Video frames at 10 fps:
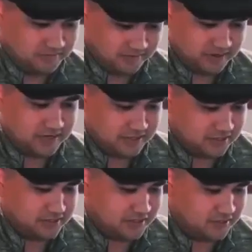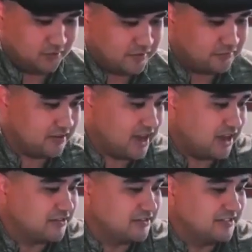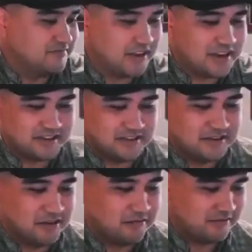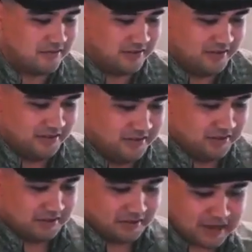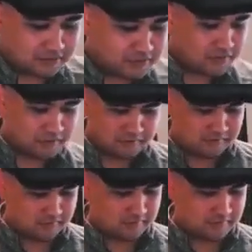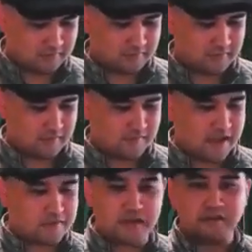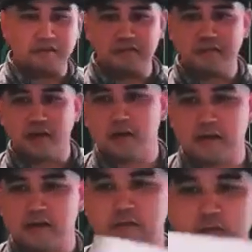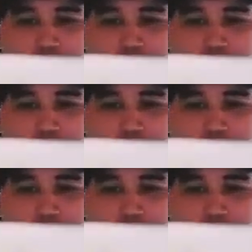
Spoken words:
it's a rough sketch, but yeah. So 5 pentacles. I just really